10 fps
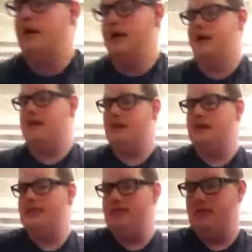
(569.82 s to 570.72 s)
I know
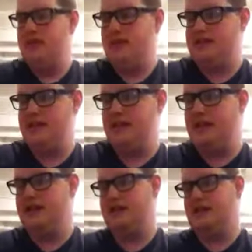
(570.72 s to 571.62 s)
NWB
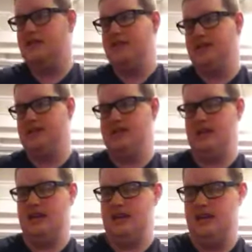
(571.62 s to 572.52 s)
1989's copy has the
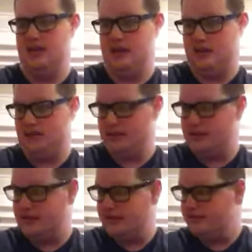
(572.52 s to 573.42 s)
ink
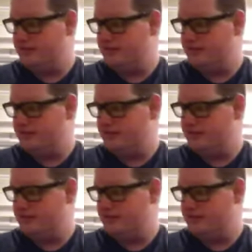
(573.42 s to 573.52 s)
labels.